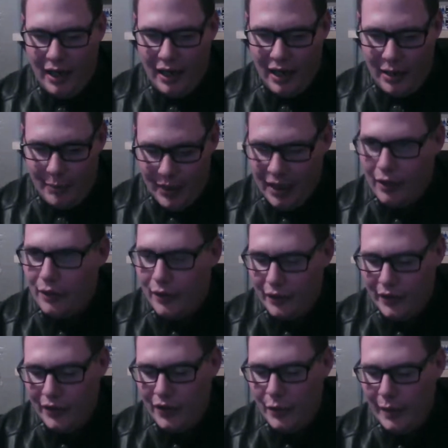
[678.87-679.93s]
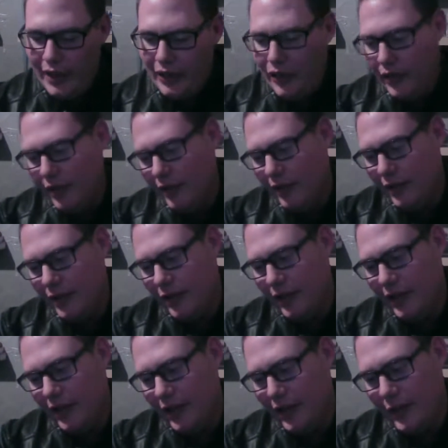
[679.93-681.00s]
a pentacle situation
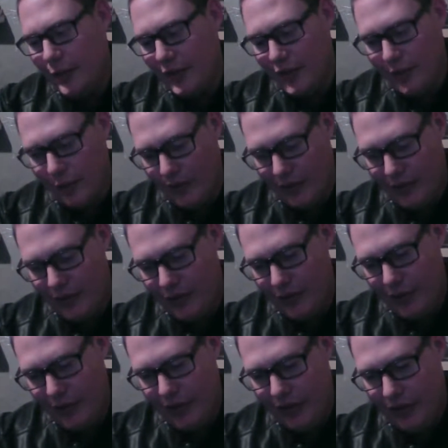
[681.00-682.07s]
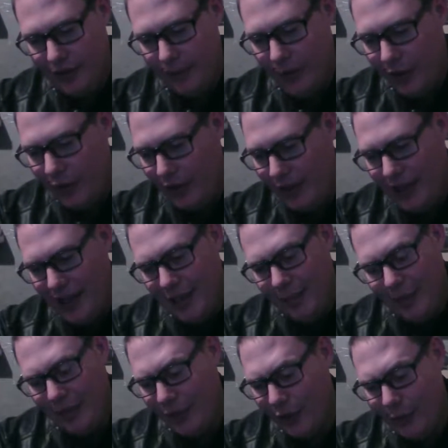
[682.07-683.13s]
turning into a sword situation. Okay. And I'm
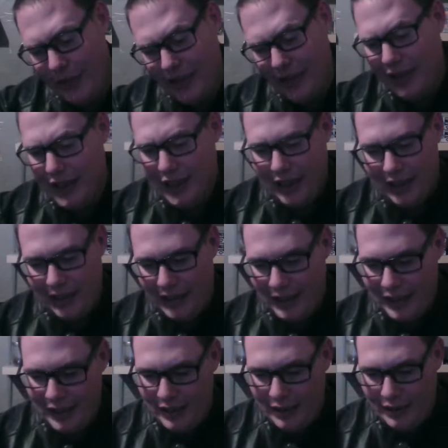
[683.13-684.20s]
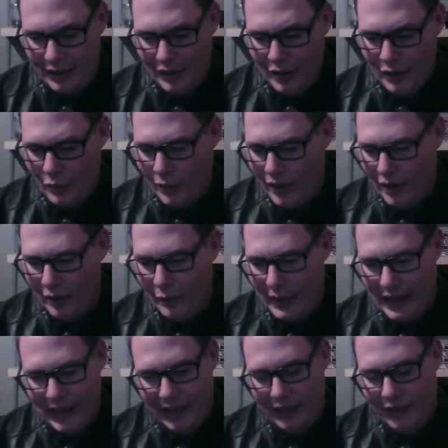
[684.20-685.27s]
assuming, again, where we
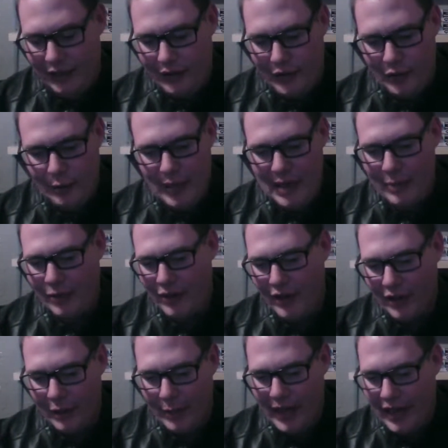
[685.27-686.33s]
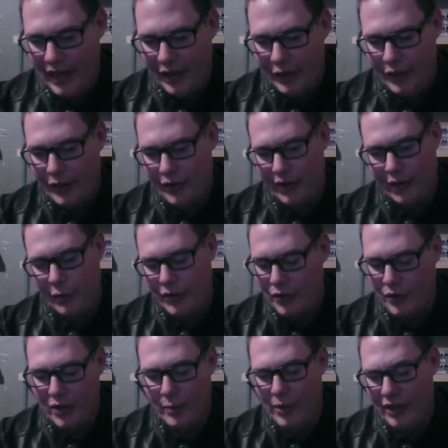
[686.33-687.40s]
had two people on the path, two
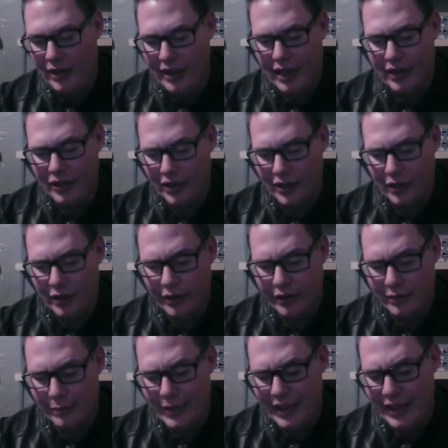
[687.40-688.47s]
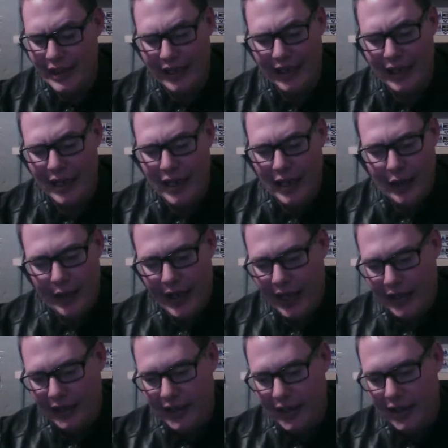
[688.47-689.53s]
communication cards being
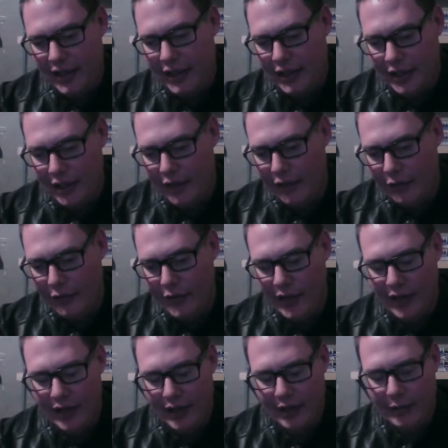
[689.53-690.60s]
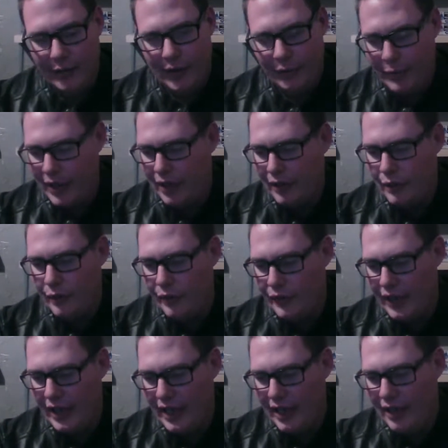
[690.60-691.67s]
that King of Pentacles
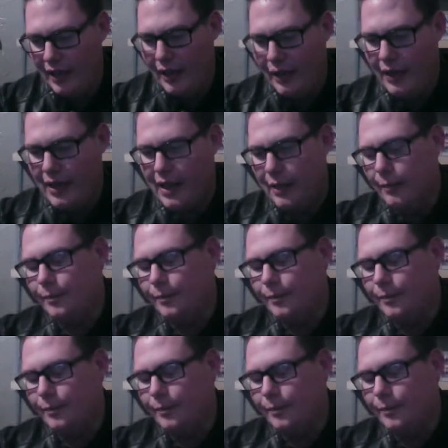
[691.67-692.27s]
and the